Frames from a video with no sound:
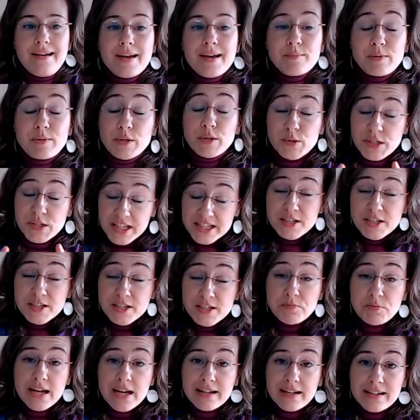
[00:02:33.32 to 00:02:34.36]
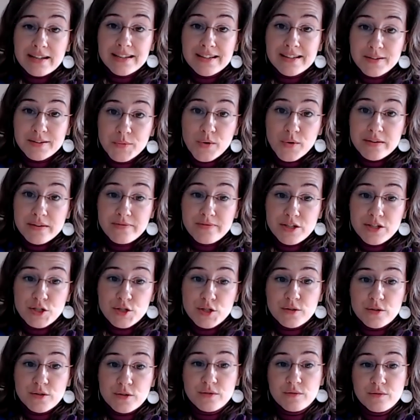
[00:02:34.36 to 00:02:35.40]
Because this is precisely where the
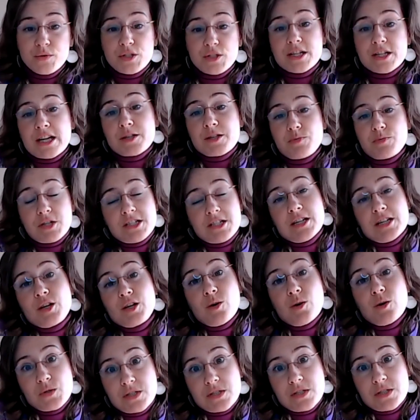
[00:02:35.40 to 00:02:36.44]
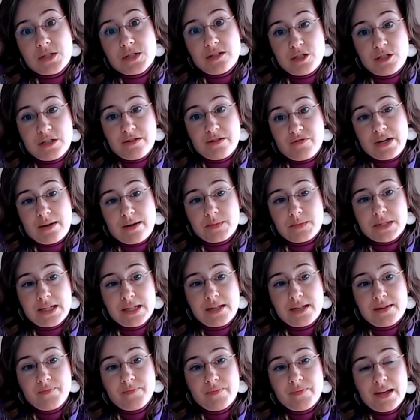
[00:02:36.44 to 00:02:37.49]
vision for the Transport Data Commons initiative comes
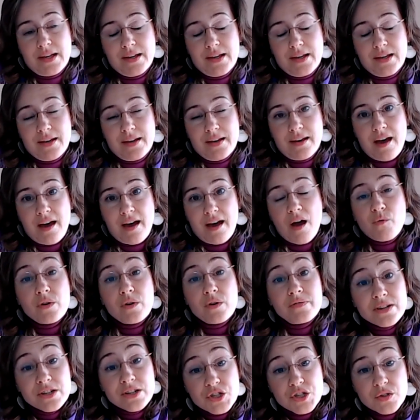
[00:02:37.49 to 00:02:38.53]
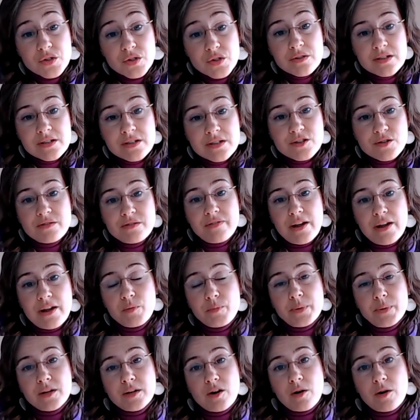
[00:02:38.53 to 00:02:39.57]
in. Our vision is to
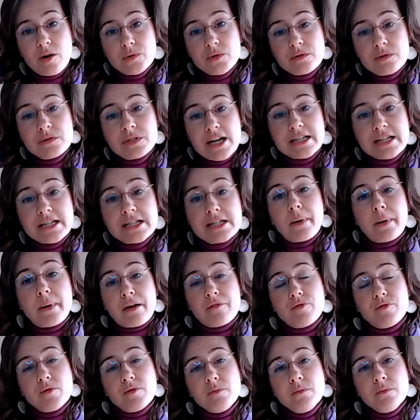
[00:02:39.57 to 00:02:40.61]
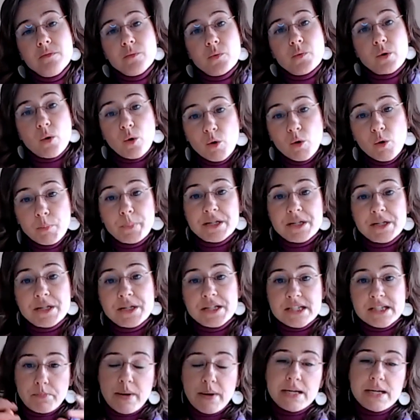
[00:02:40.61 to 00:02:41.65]
develop a common data platform where all
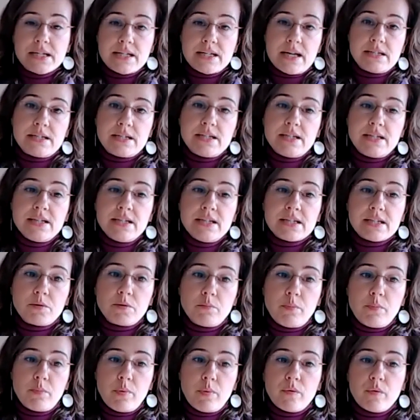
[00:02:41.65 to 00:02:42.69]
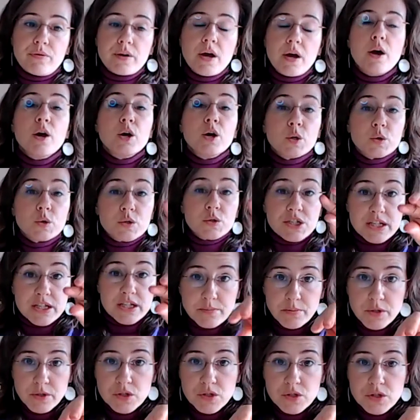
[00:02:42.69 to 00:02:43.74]
participating entities can both
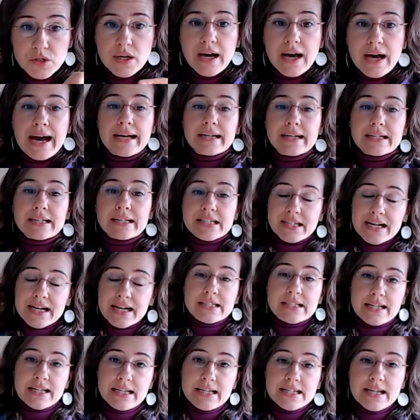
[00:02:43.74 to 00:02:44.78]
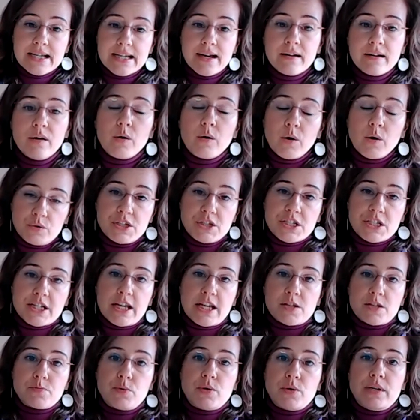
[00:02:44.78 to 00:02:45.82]
contribute and extract data on the
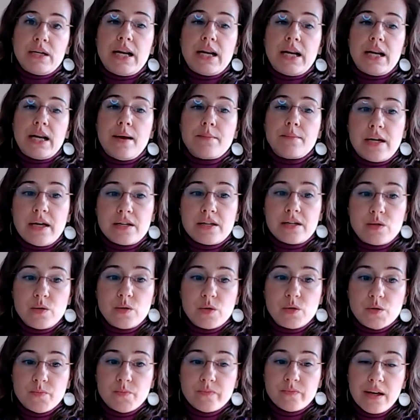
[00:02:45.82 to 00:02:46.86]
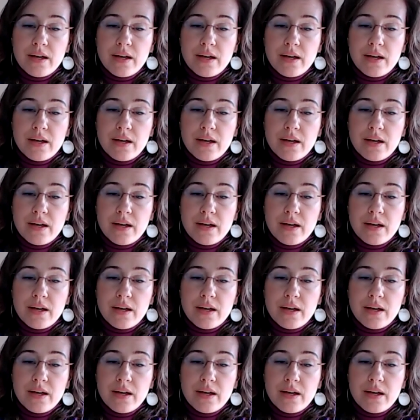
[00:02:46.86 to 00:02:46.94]
transport climate nexus.